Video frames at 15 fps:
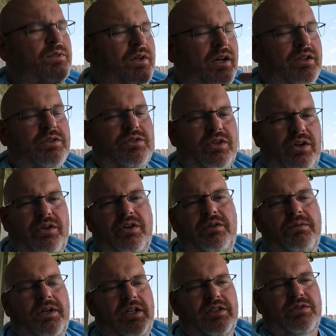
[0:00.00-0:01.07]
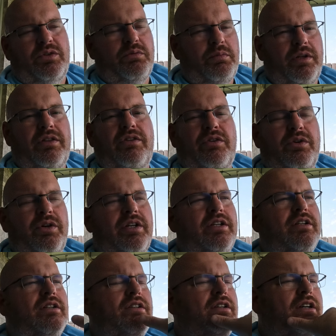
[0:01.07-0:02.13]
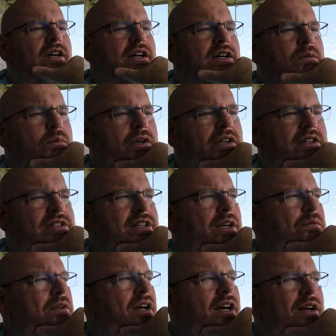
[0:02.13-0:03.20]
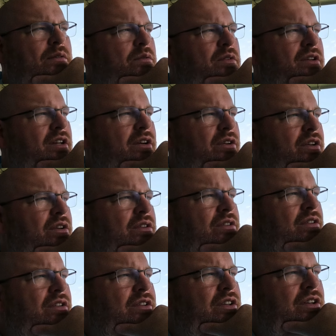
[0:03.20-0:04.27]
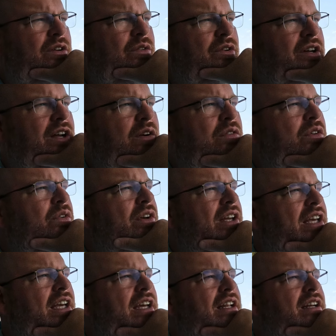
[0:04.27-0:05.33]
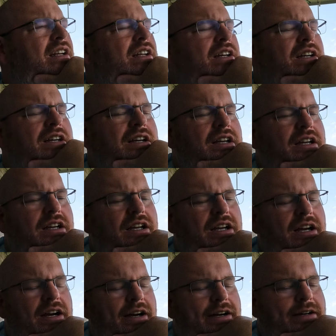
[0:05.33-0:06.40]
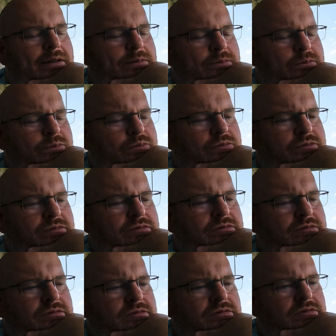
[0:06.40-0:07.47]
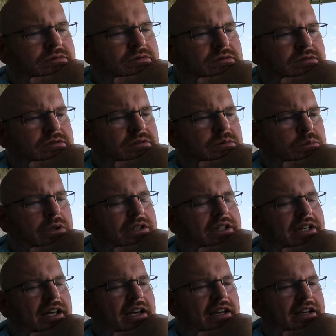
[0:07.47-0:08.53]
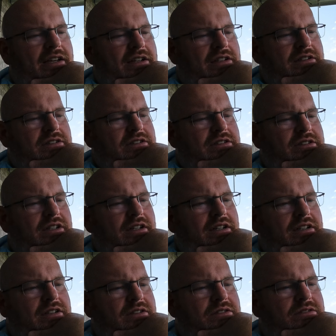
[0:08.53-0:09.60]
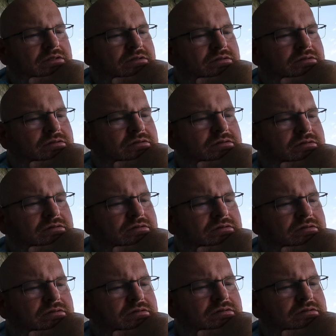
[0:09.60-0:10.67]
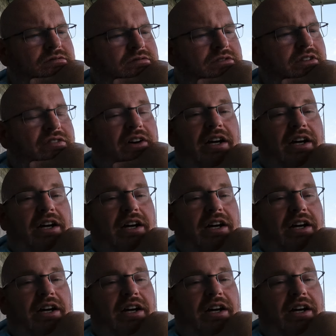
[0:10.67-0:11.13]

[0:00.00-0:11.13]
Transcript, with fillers: we're all stronger because we've been through it uh, but at the same time you know you don't you don't want to go through it again um, but today is uh, the